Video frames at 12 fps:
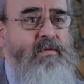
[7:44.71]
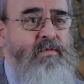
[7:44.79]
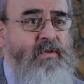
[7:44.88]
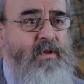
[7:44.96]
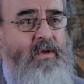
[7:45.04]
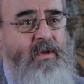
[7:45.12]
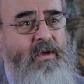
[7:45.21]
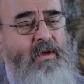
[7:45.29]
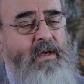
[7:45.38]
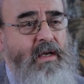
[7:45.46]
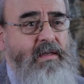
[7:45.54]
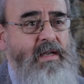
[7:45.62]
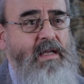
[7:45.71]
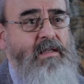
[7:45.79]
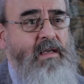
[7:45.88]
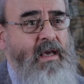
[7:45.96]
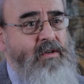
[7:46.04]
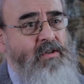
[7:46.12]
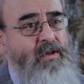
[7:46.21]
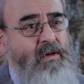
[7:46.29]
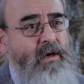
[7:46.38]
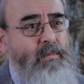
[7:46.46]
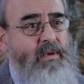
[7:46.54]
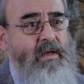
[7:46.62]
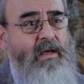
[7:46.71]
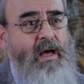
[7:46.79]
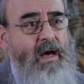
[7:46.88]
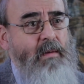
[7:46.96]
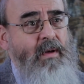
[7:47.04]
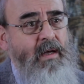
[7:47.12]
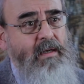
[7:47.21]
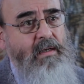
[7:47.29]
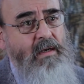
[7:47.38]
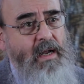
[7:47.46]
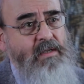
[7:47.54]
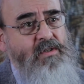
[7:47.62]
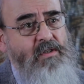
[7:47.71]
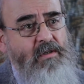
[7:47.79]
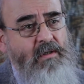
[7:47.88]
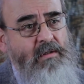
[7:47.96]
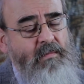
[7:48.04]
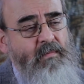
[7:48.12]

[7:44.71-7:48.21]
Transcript: of a dead king dug up in a car park in Leicester.